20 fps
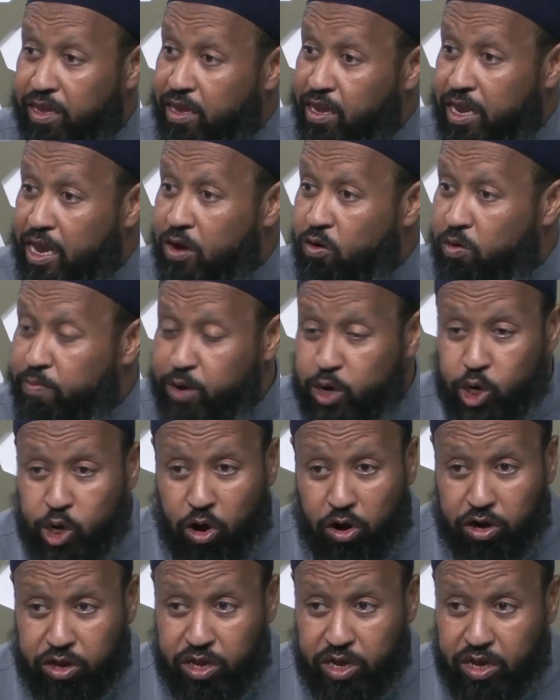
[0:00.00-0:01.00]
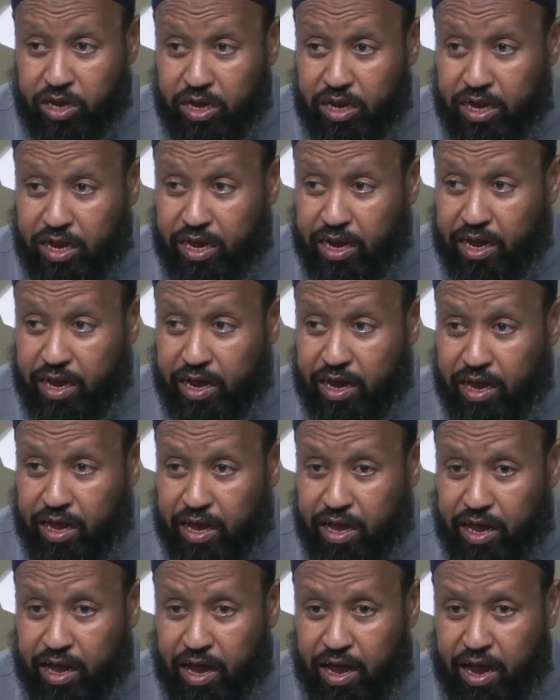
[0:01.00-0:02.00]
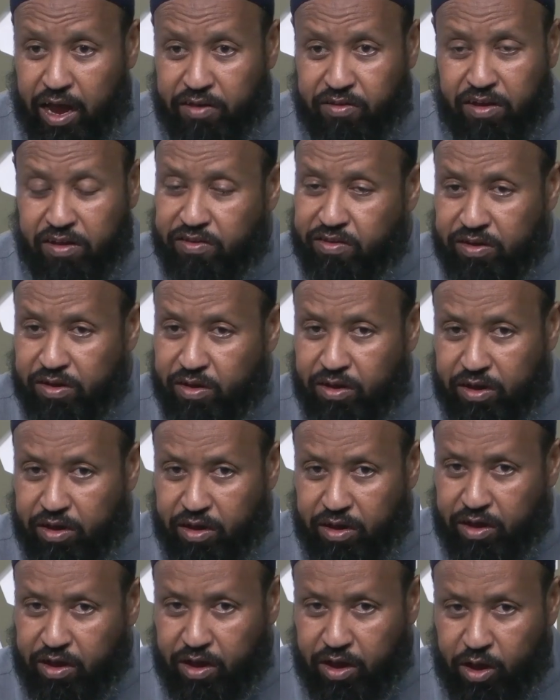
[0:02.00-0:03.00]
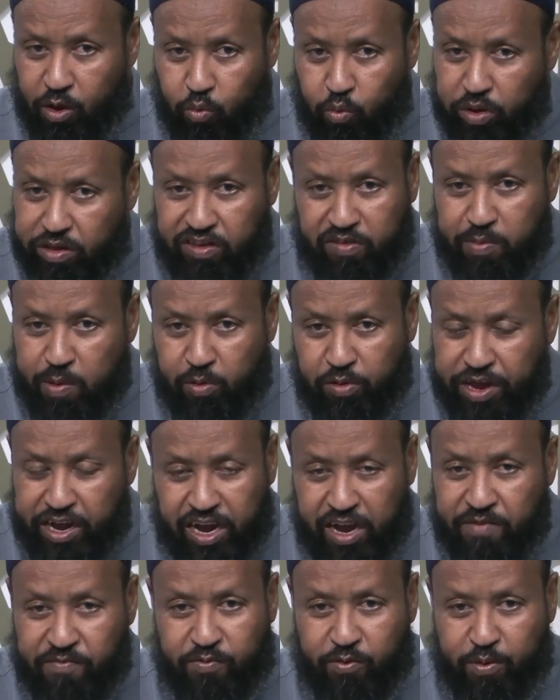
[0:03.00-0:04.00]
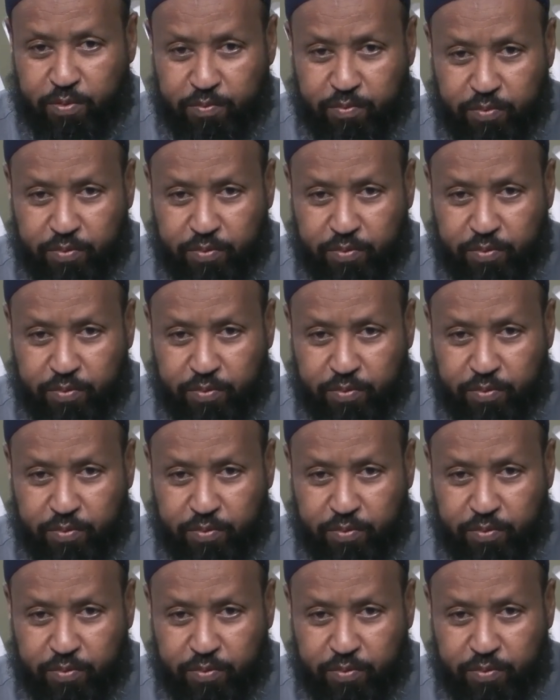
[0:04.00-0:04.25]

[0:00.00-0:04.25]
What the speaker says: You will be shocked. I says, where these people they came from?